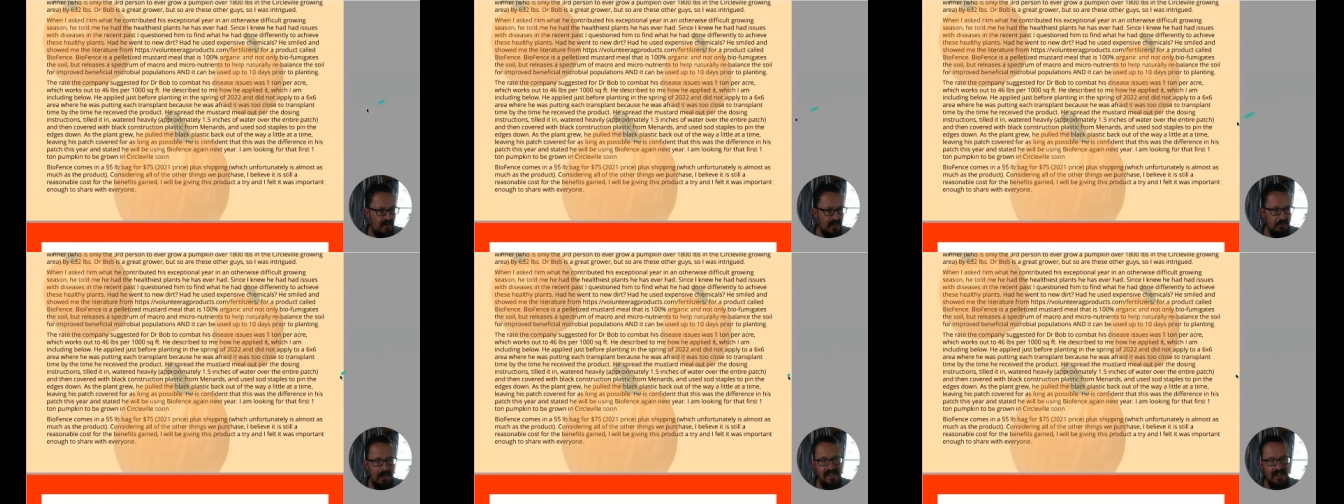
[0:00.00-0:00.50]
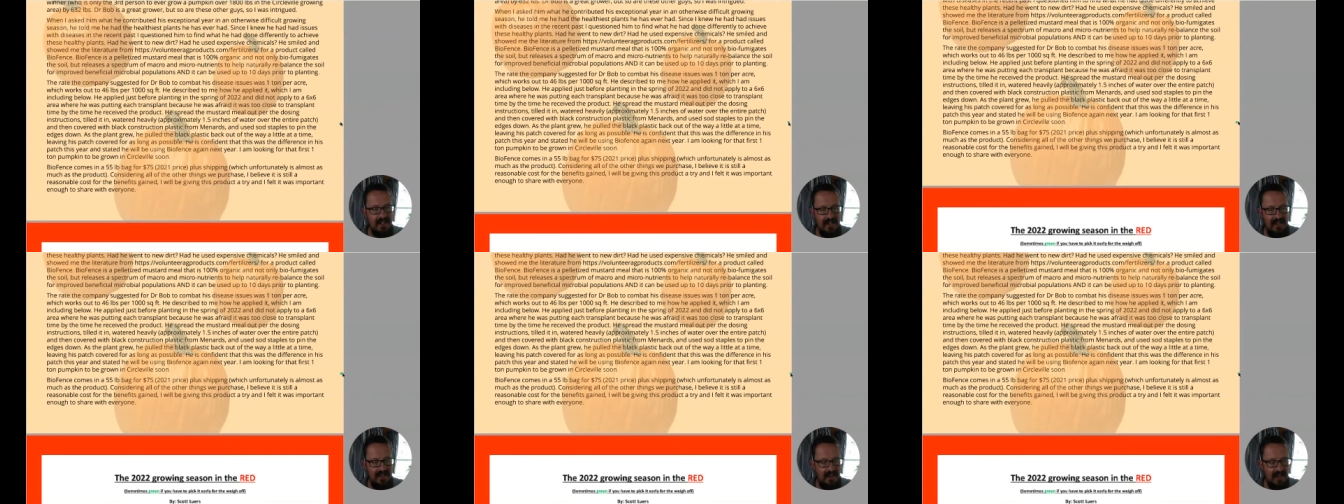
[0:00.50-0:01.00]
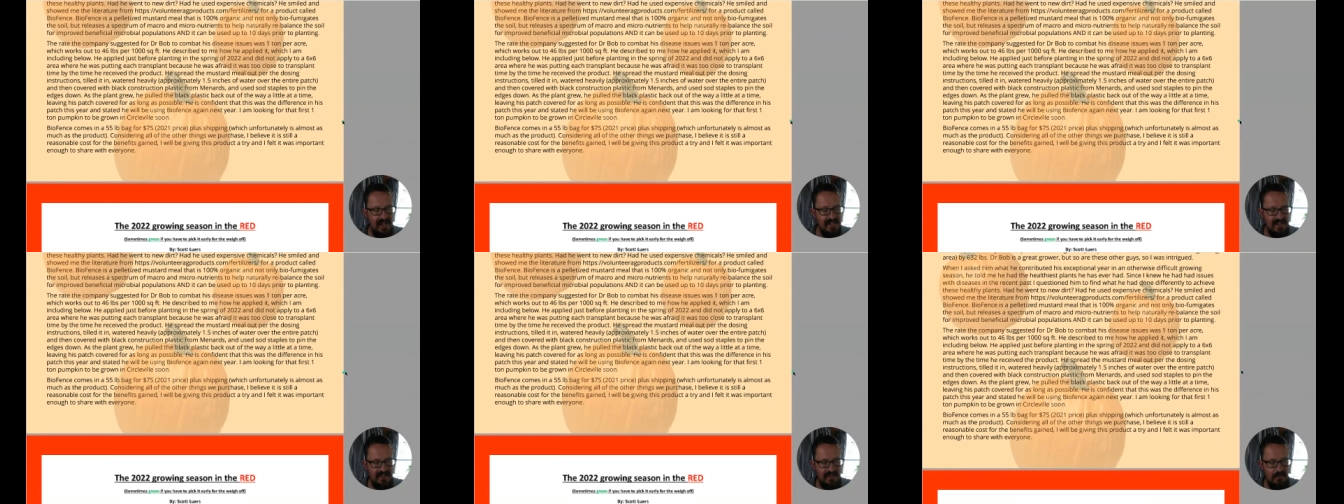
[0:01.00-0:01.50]
basically, I guess
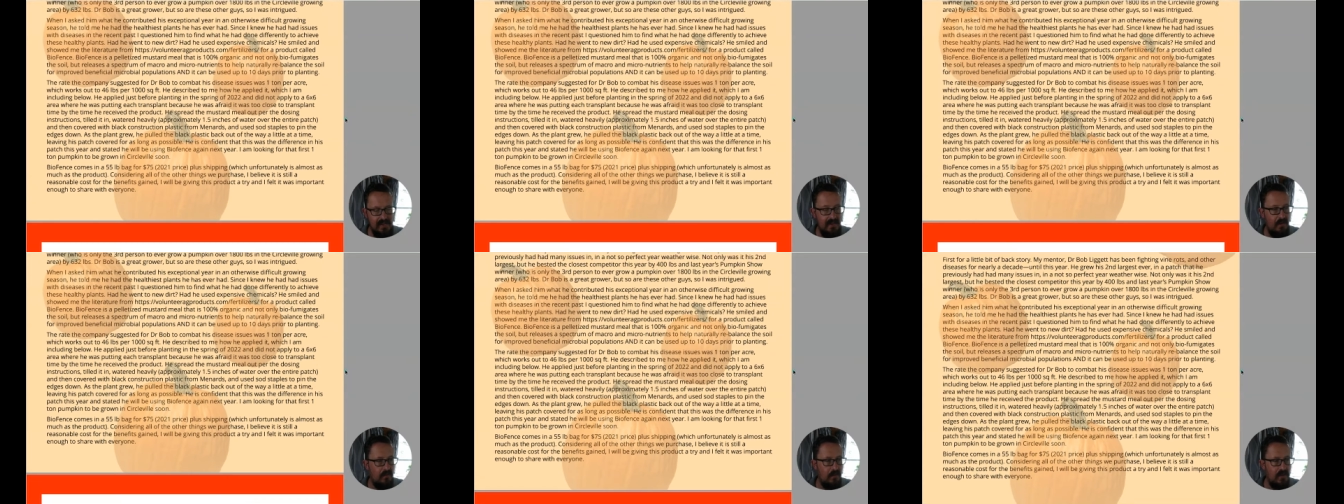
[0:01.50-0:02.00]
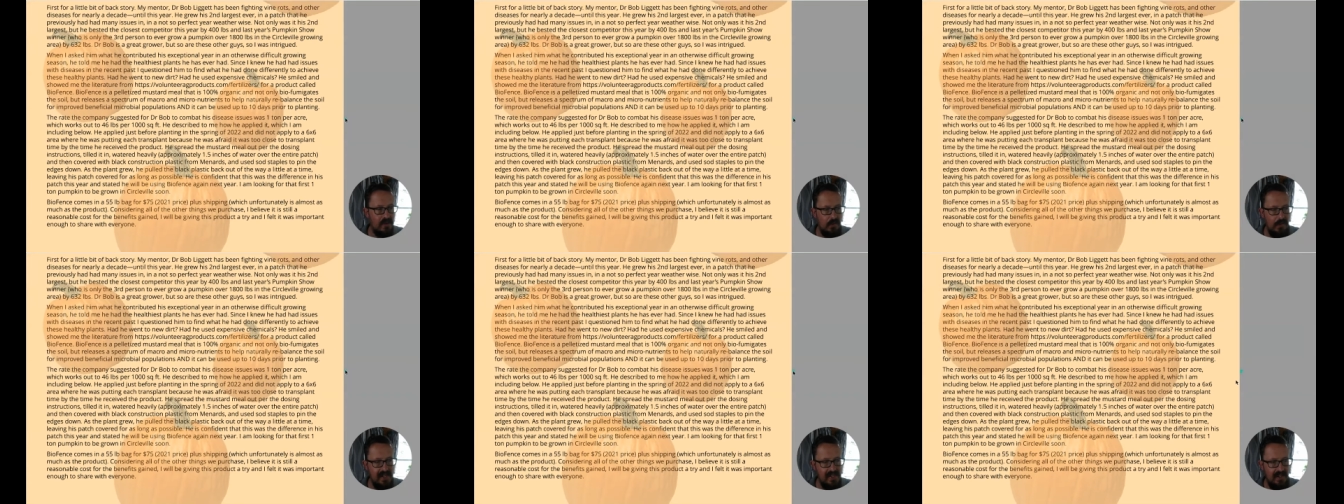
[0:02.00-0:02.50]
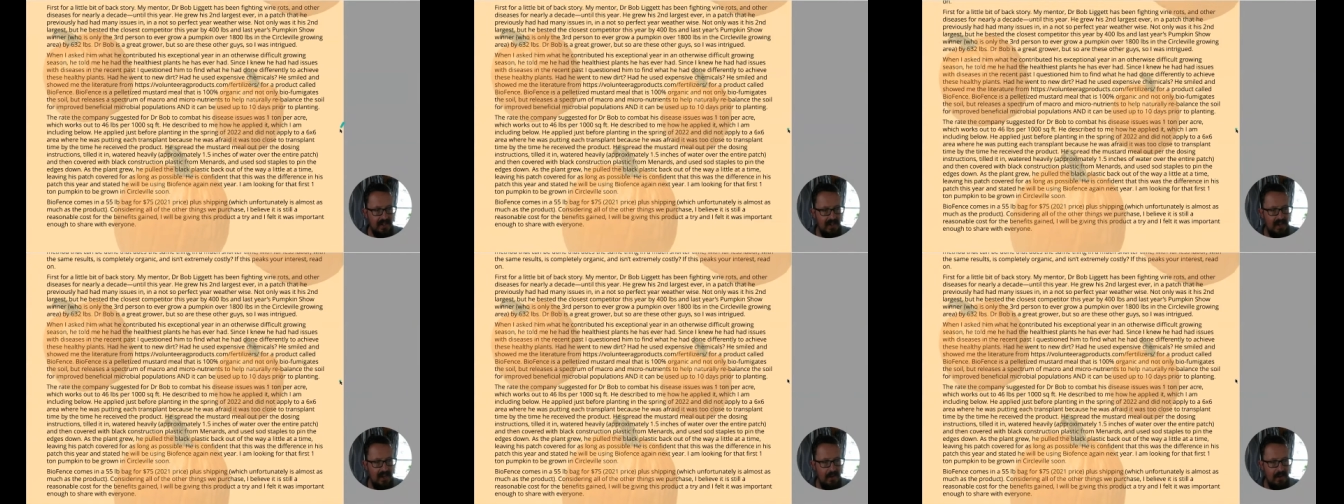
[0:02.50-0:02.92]
it's almost an infomercial, basically,